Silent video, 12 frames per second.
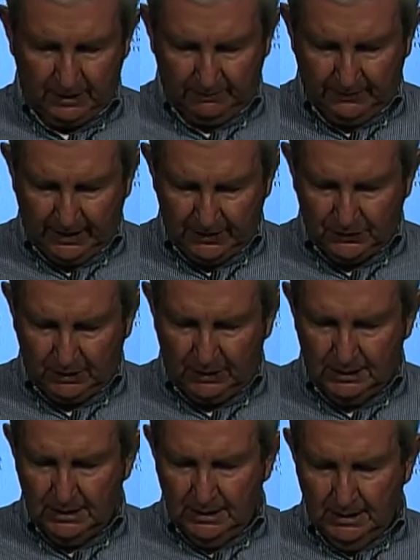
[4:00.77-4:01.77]

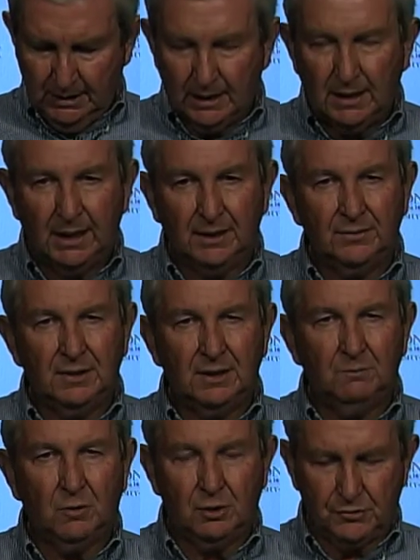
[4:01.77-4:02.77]
capacity, and
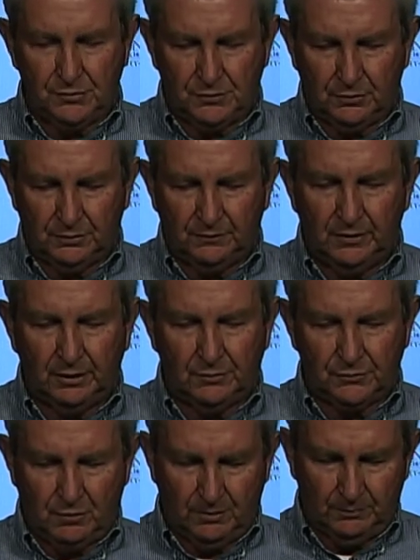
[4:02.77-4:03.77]
the margins on the
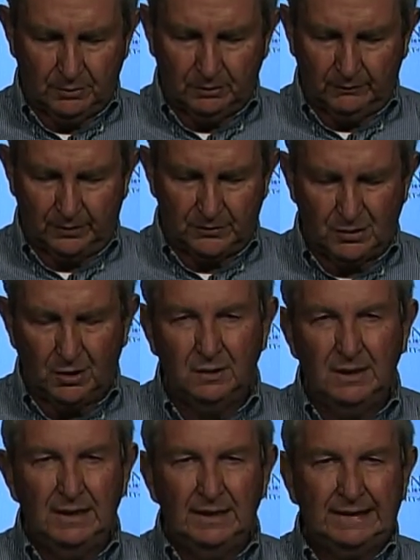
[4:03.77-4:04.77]
vehicles are improving.
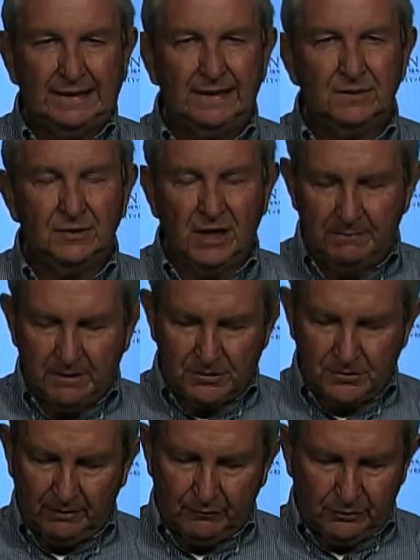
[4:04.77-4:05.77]
So again, timing
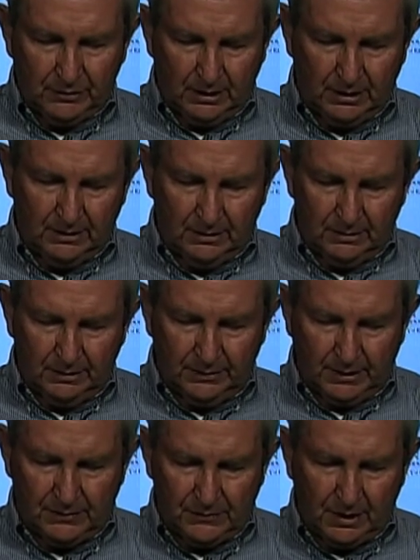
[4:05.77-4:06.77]
is everything,
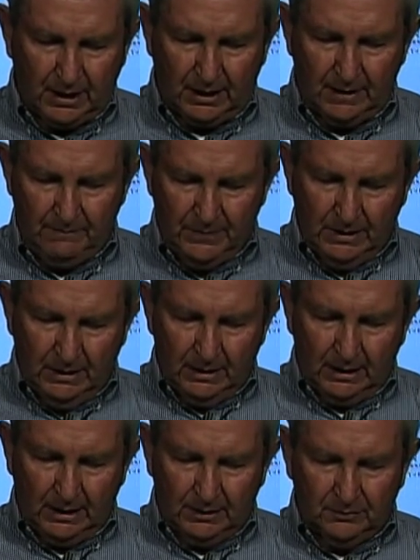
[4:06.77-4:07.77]
they say,
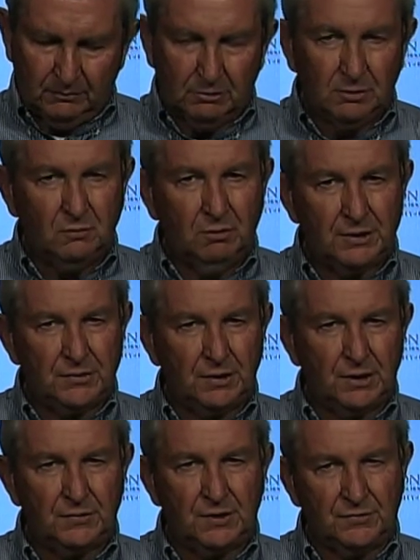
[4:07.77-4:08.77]
and the real question
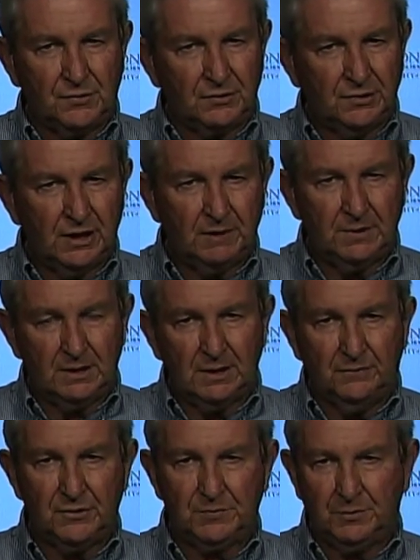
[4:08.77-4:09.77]
is the timing
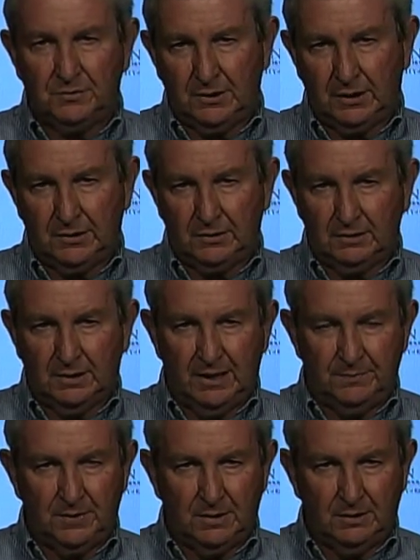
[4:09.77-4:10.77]
of this particular
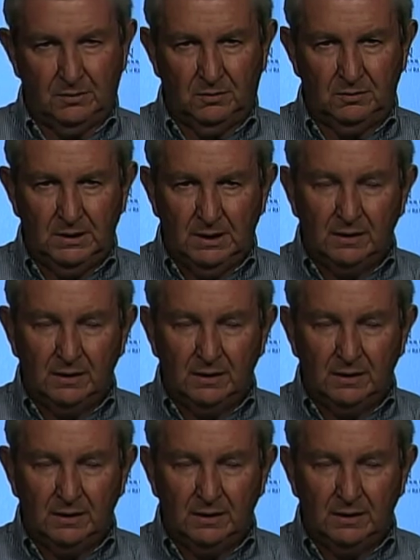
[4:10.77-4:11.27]
IPO